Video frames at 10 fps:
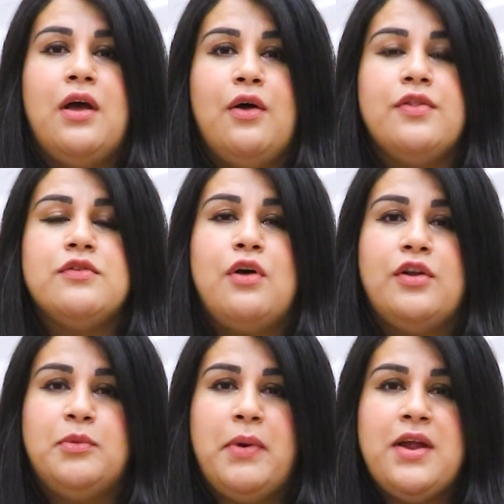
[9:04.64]
health is all
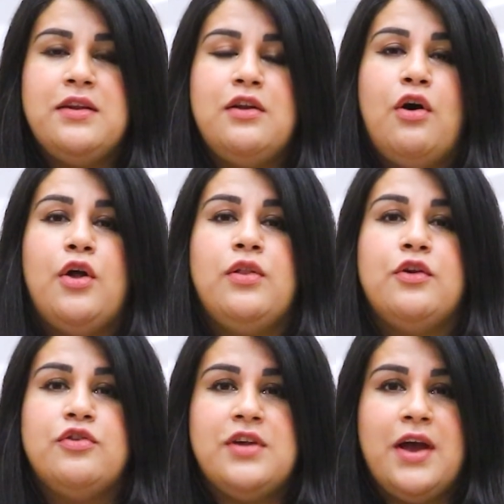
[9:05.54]
dependent on
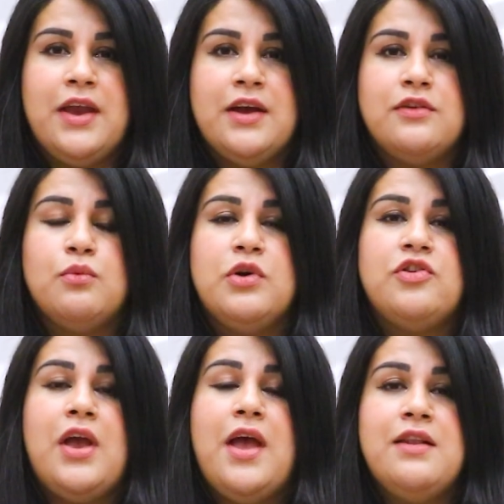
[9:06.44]
their diet, which
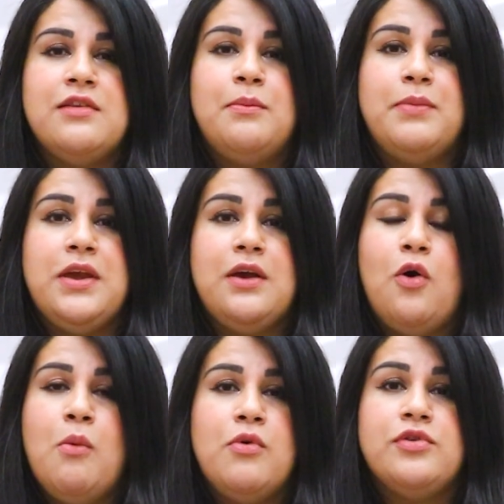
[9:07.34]
ends up being
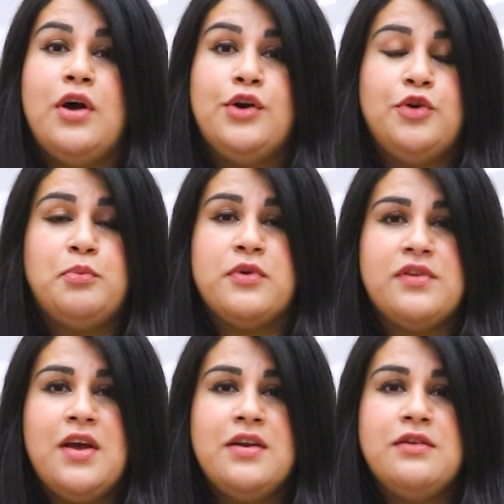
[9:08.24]
almost
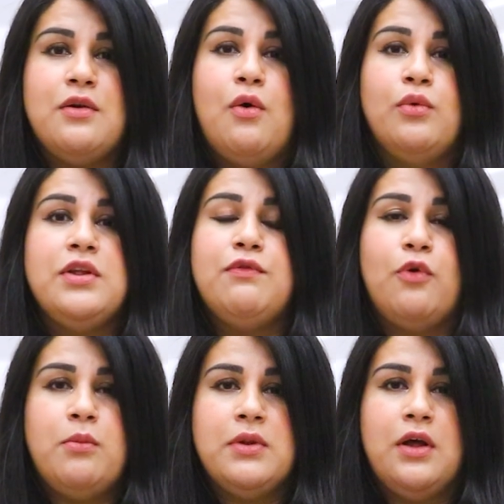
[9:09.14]
100% only
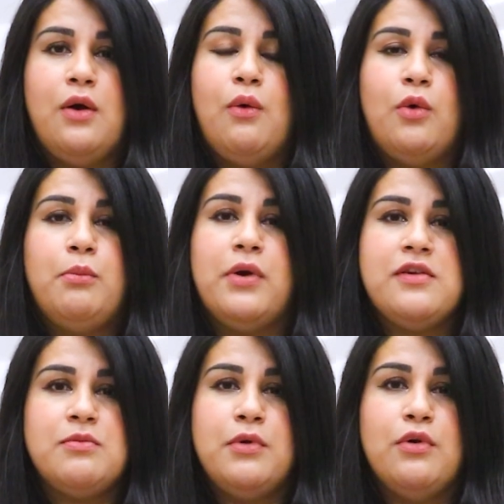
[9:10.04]
formula or
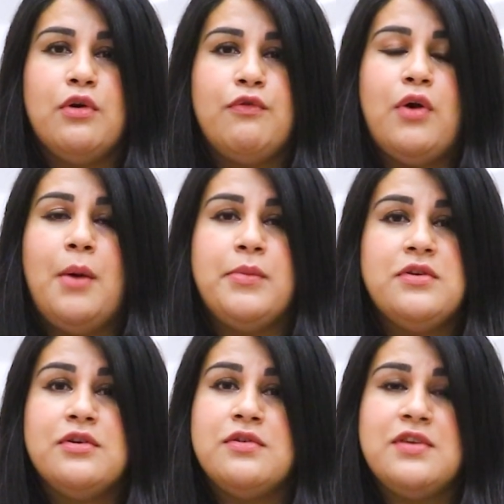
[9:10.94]
breast milk for up
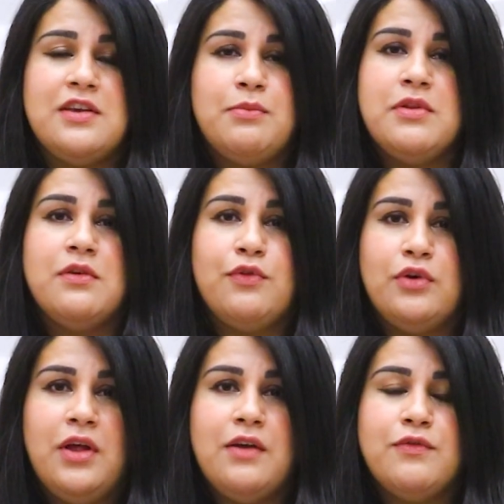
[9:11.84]
until 6 months of
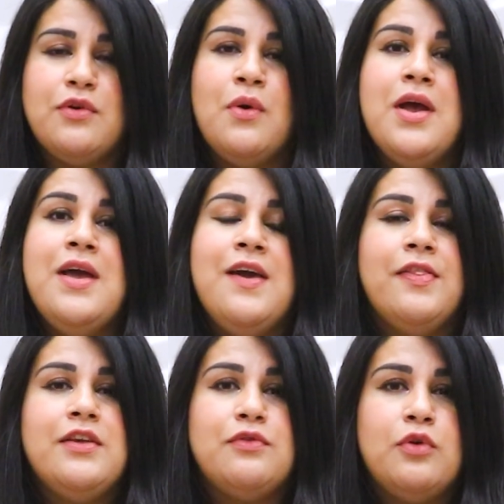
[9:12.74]
their life. So
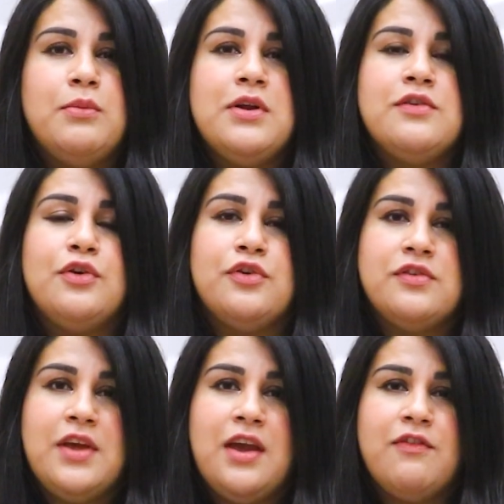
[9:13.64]
these formulas are
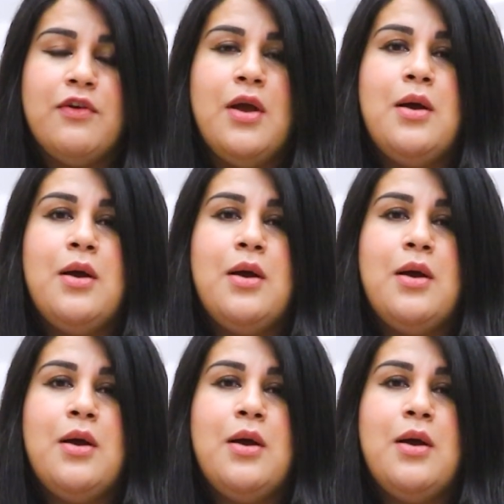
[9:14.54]
safe.